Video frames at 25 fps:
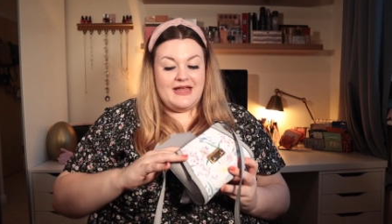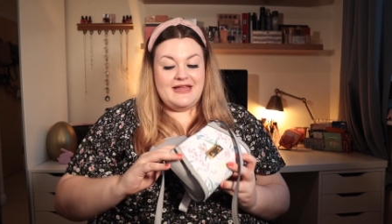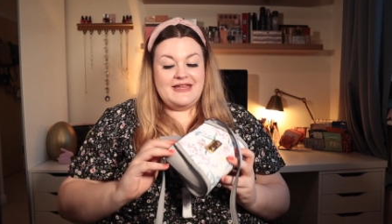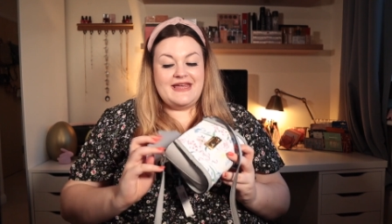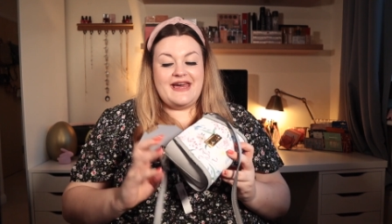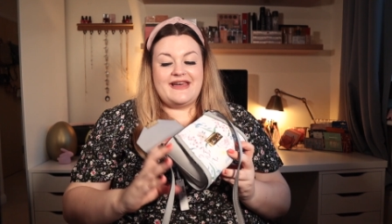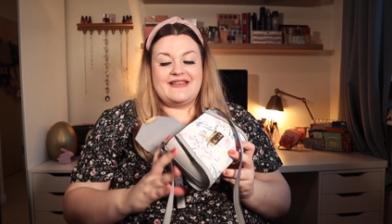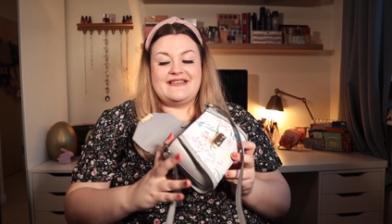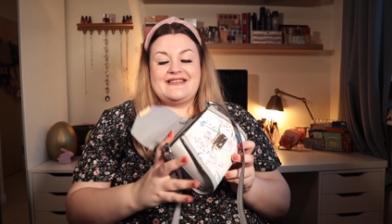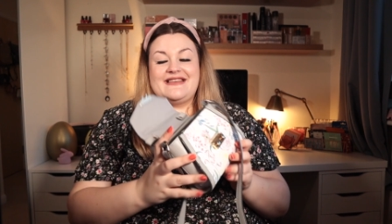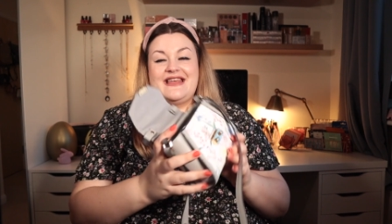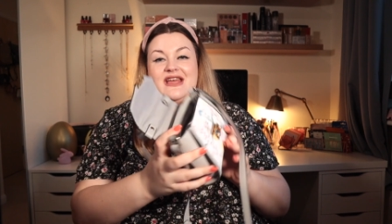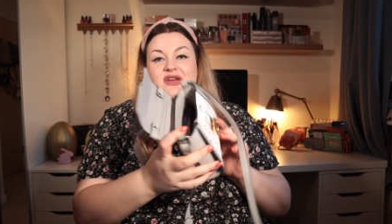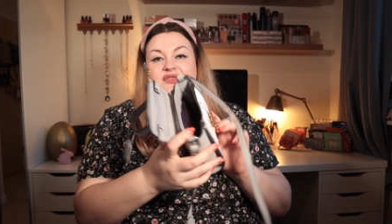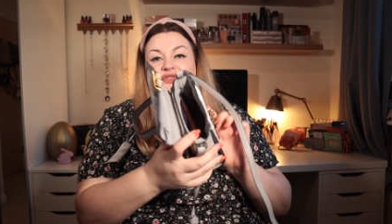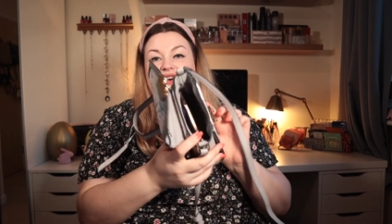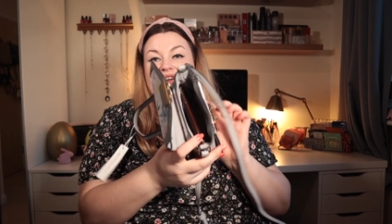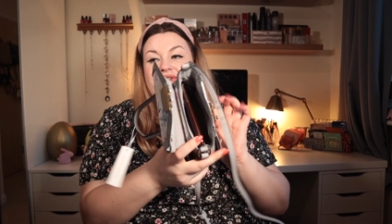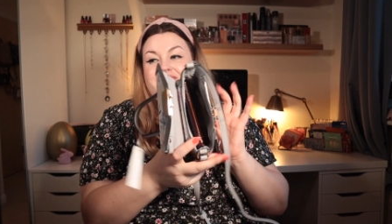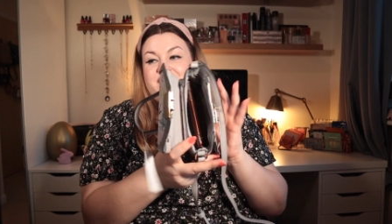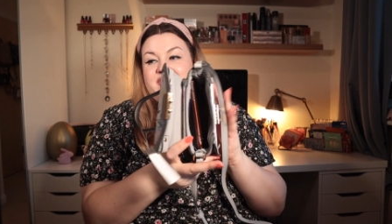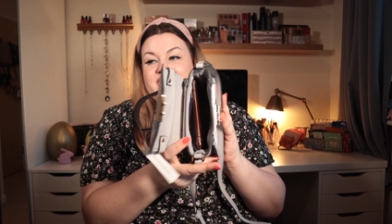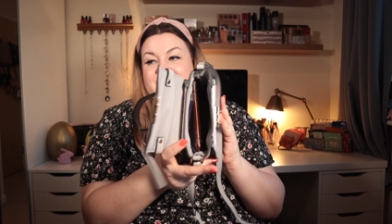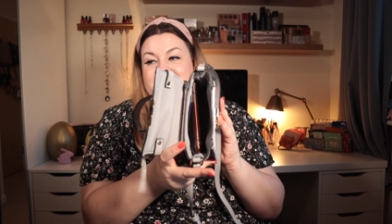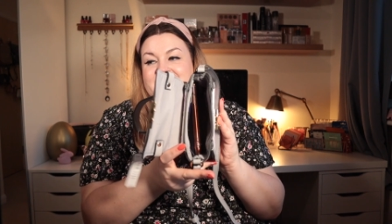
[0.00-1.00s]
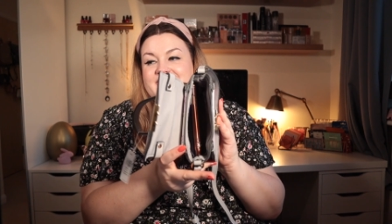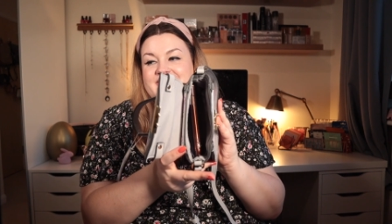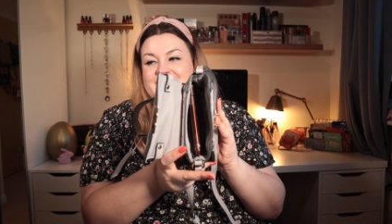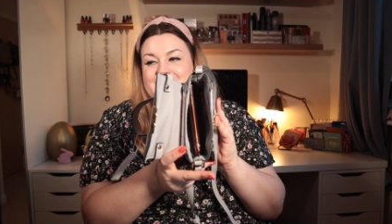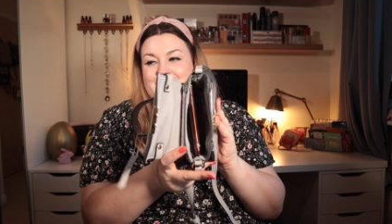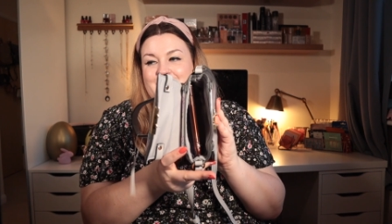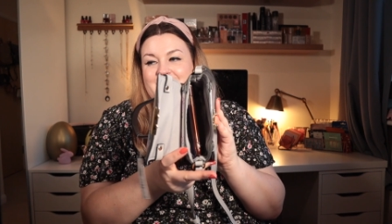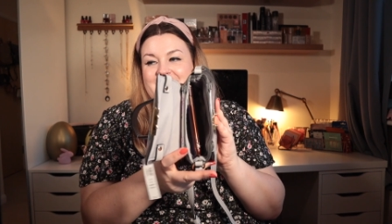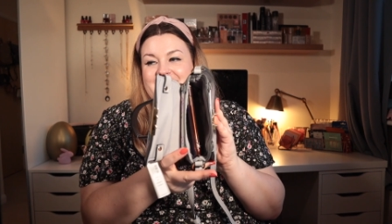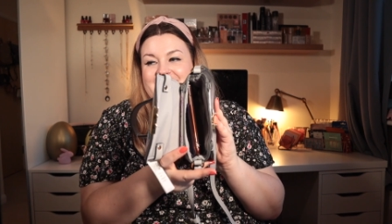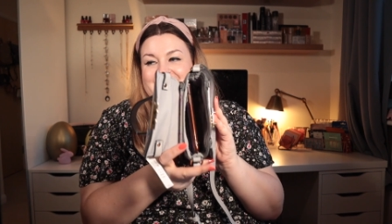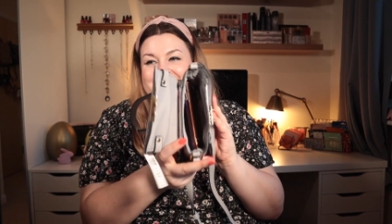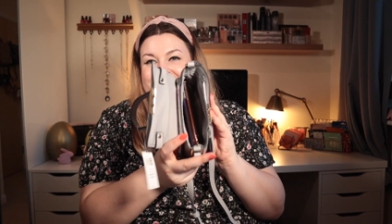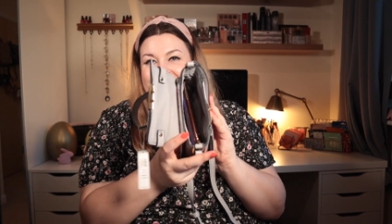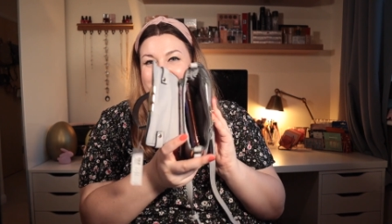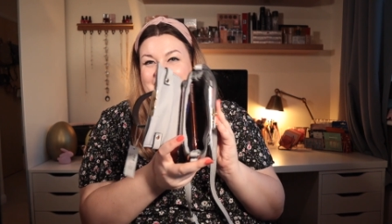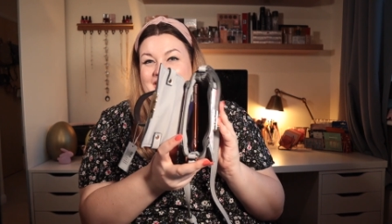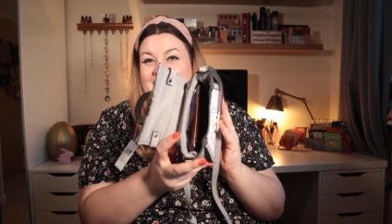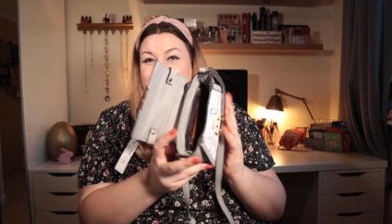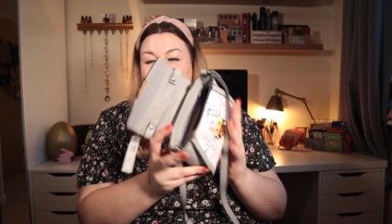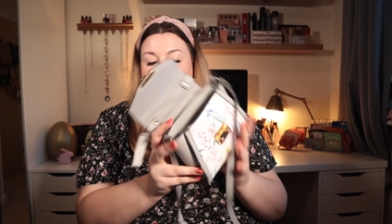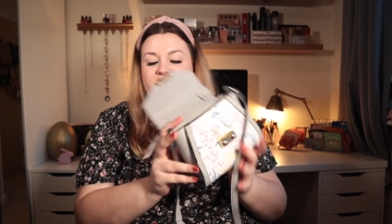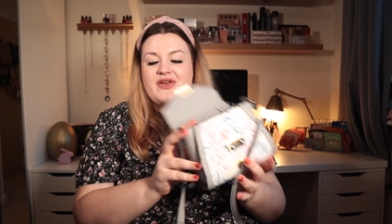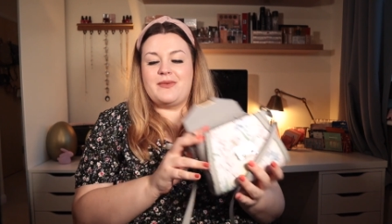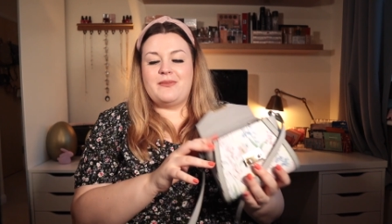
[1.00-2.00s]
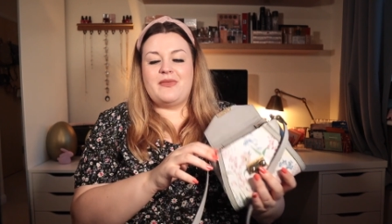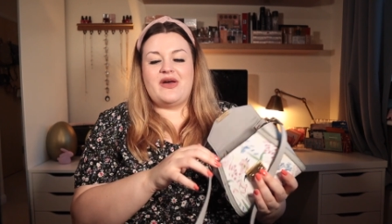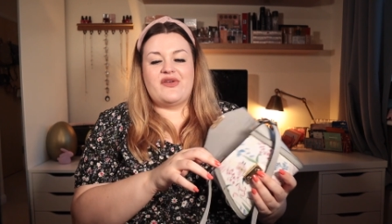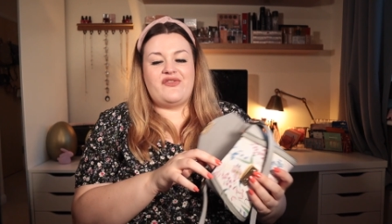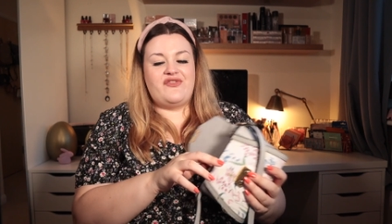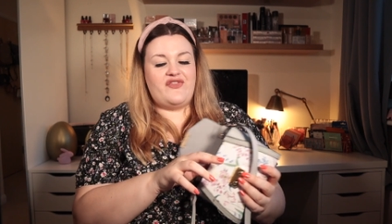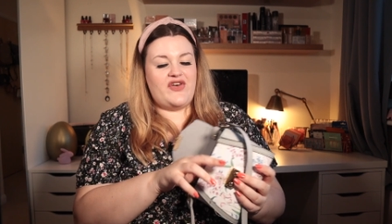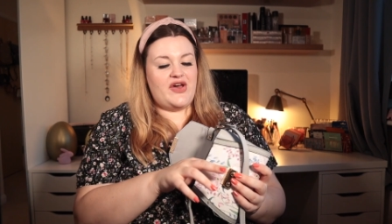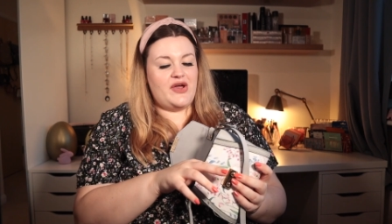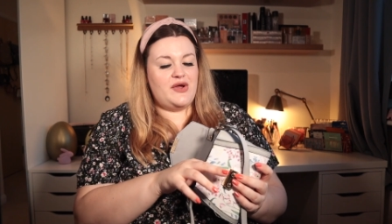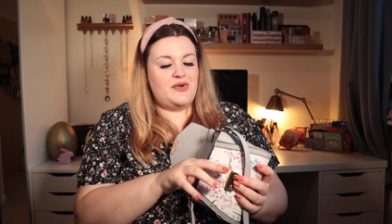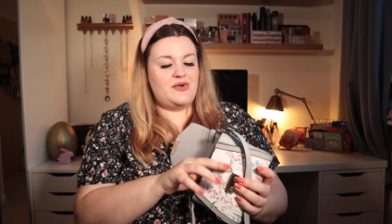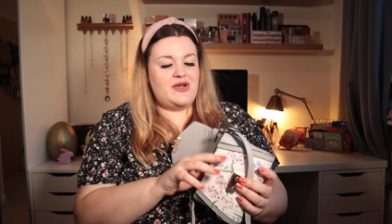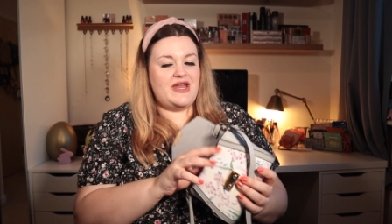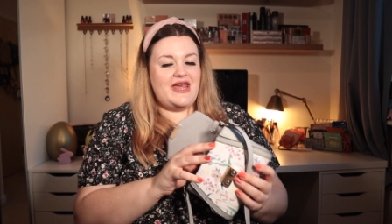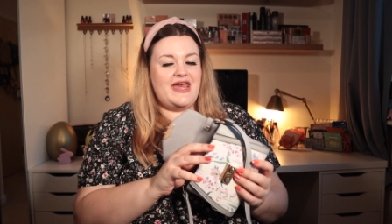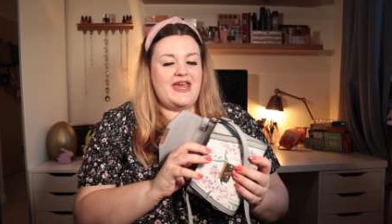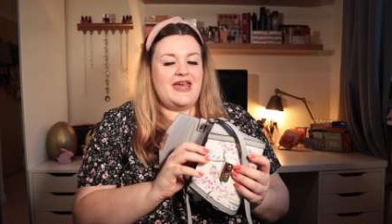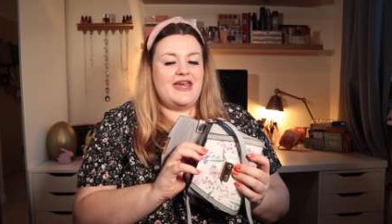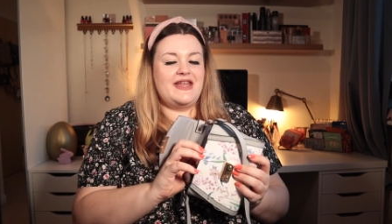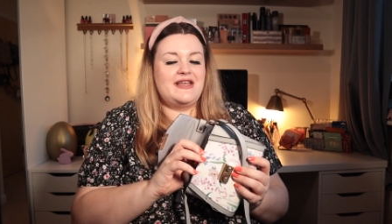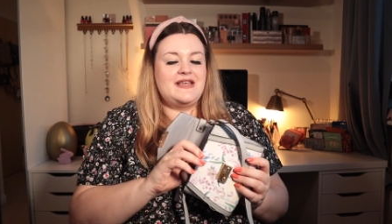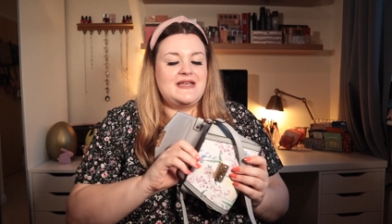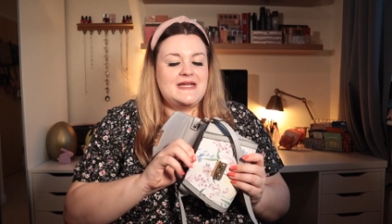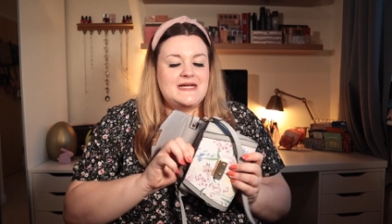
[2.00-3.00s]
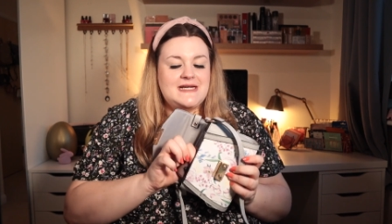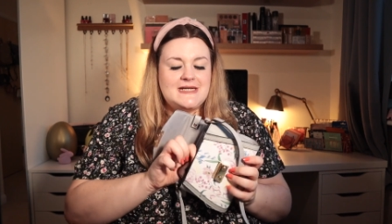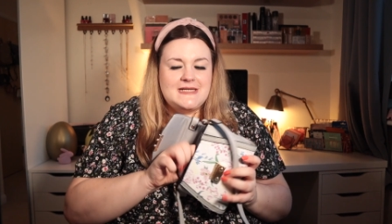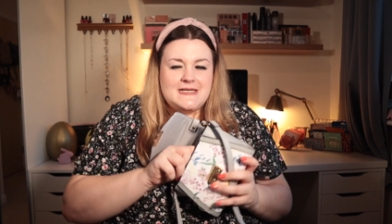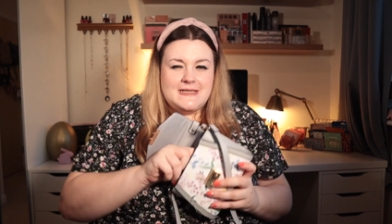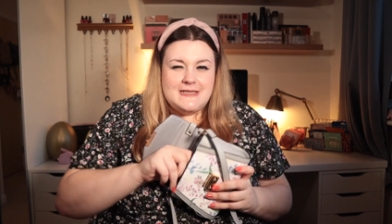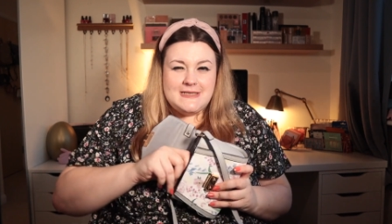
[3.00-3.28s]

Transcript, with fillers: yes if I really squeeze I can fit my phone in